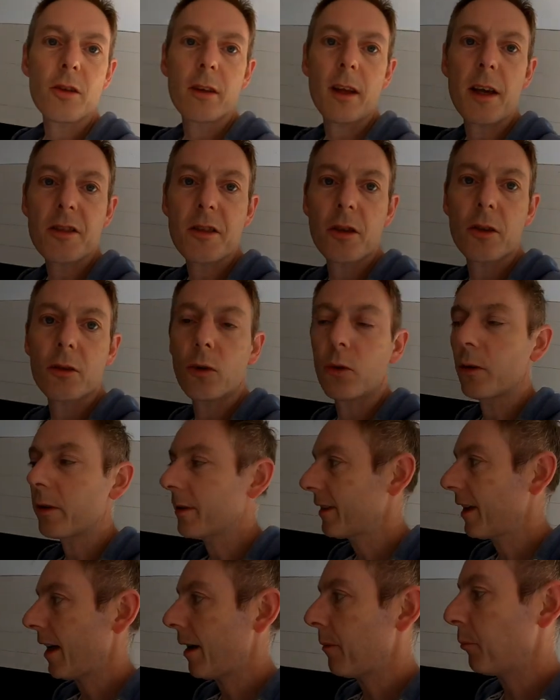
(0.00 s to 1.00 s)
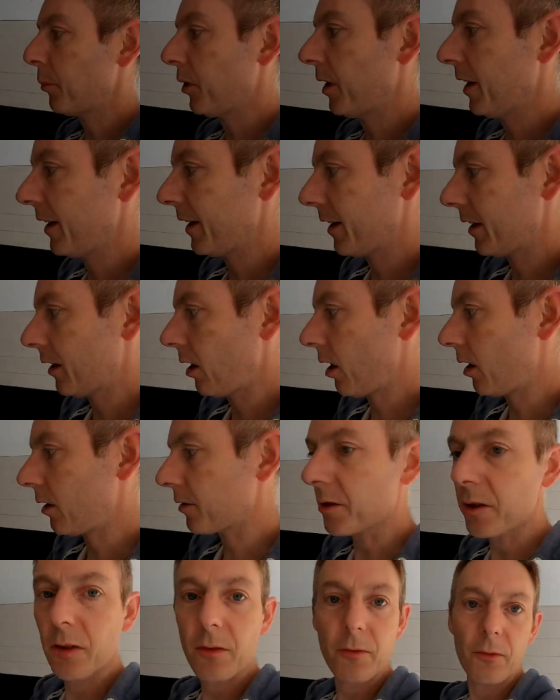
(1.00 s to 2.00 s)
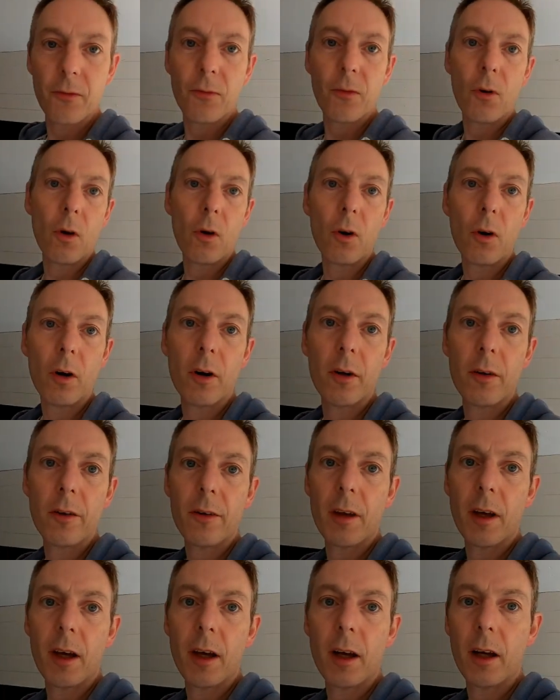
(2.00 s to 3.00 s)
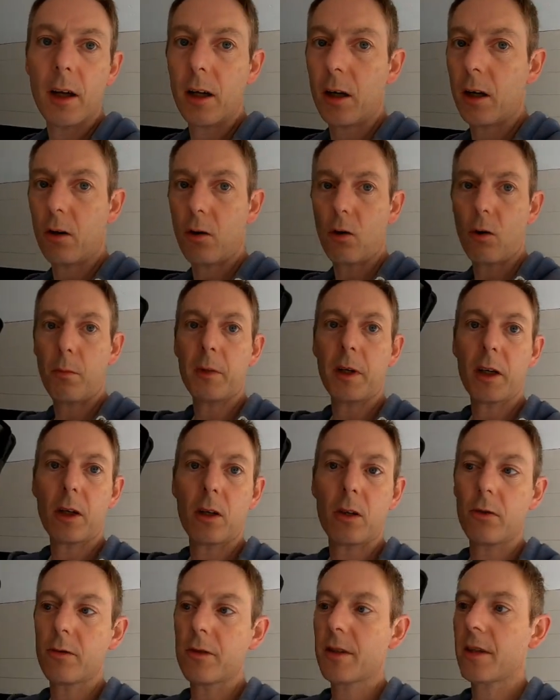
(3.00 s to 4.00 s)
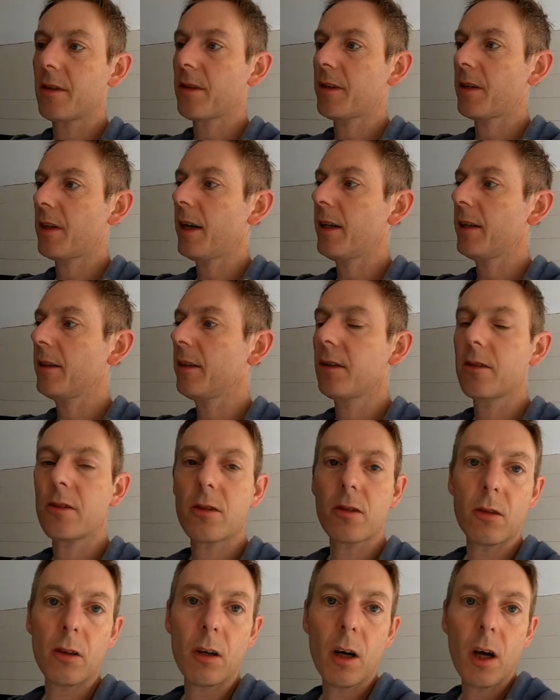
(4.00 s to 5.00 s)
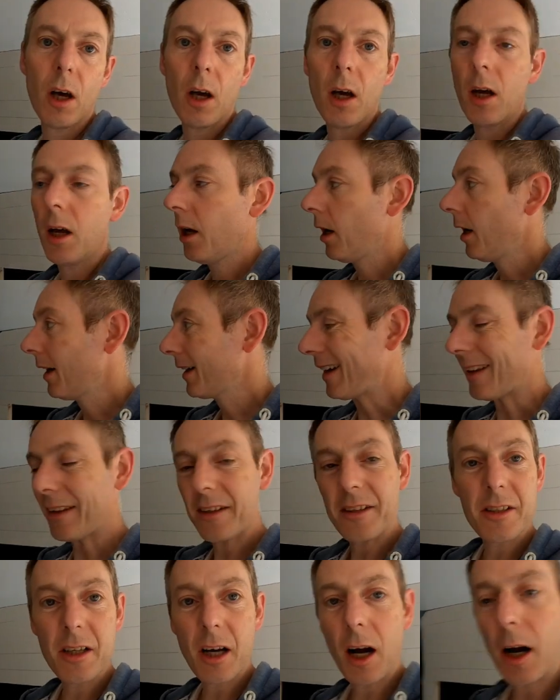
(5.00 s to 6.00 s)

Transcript: so that's a door template cut for the open and closing side. So get this